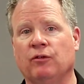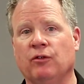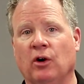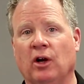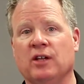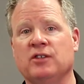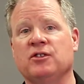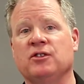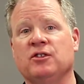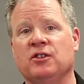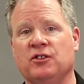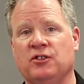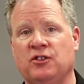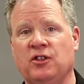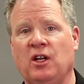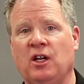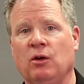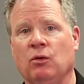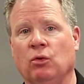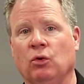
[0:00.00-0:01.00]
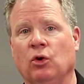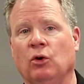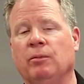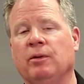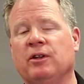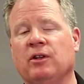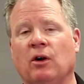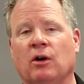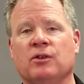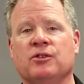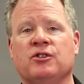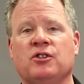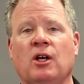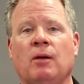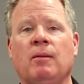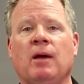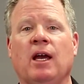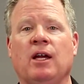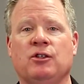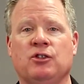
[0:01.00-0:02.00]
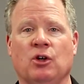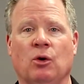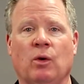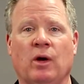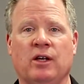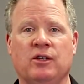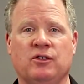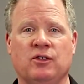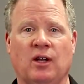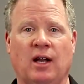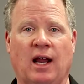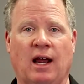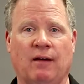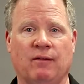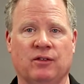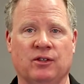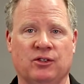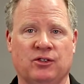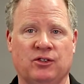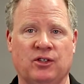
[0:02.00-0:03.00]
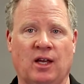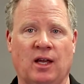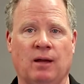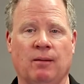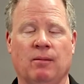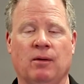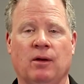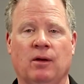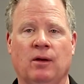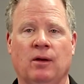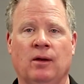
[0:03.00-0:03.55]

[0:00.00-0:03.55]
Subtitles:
For us, it's a city rule, but there are some HOAs that have the same.